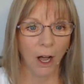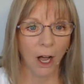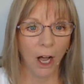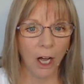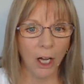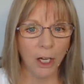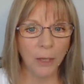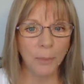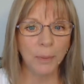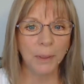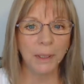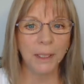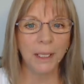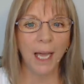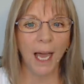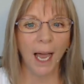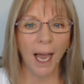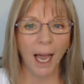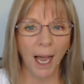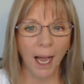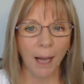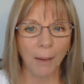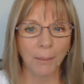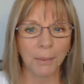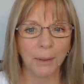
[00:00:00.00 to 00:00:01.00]
Open
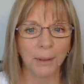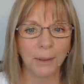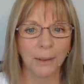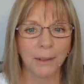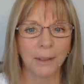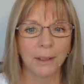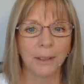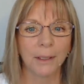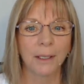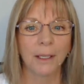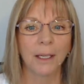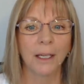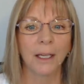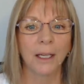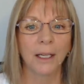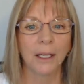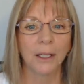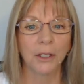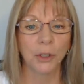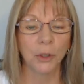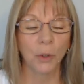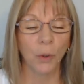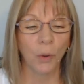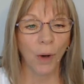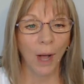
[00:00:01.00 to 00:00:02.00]
up
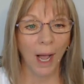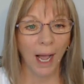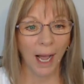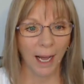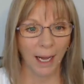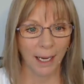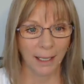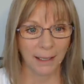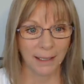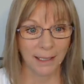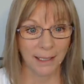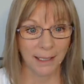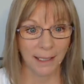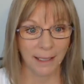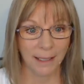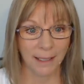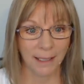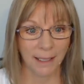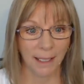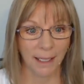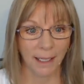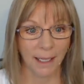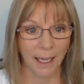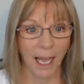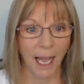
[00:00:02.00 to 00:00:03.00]
your heart
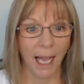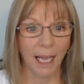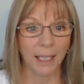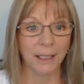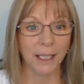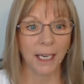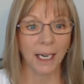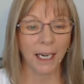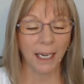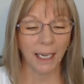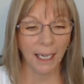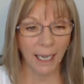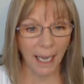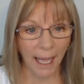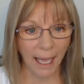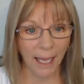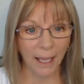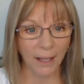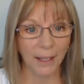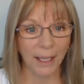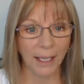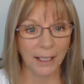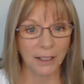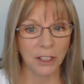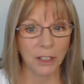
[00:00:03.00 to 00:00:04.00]
center and
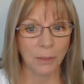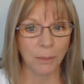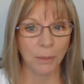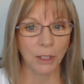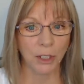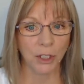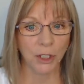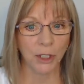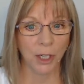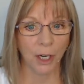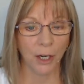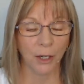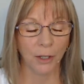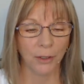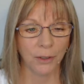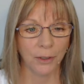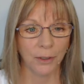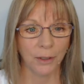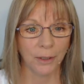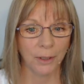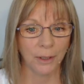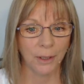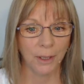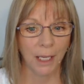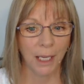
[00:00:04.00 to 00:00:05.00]
allow that to be shown.
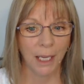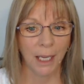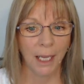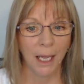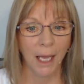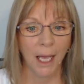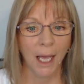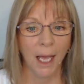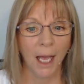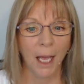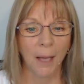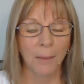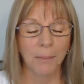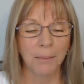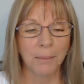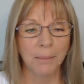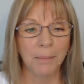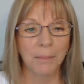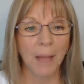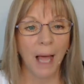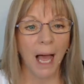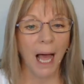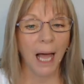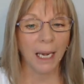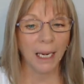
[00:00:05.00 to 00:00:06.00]

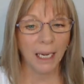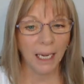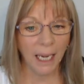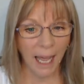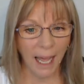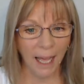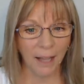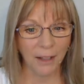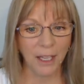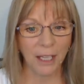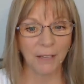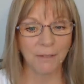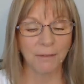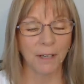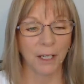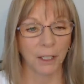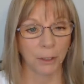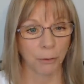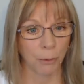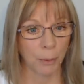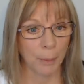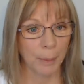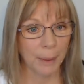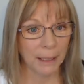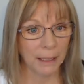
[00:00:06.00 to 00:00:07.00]
Allow that
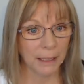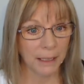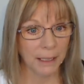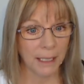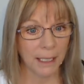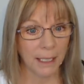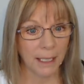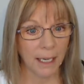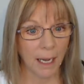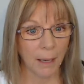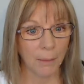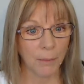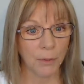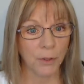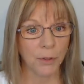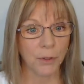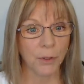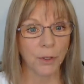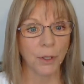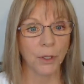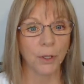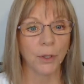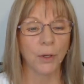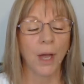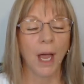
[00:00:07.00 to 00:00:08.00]
vulnerability to come
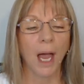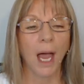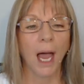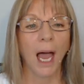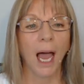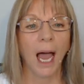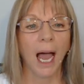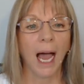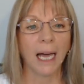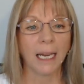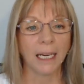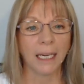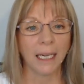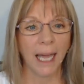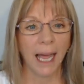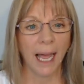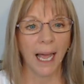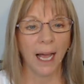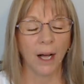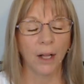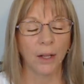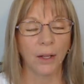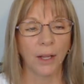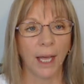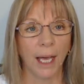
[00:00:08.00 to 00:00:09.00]
through,
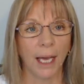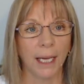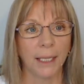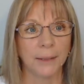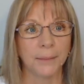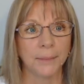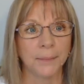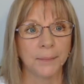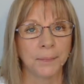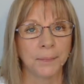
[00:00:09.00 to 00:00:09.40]
allow that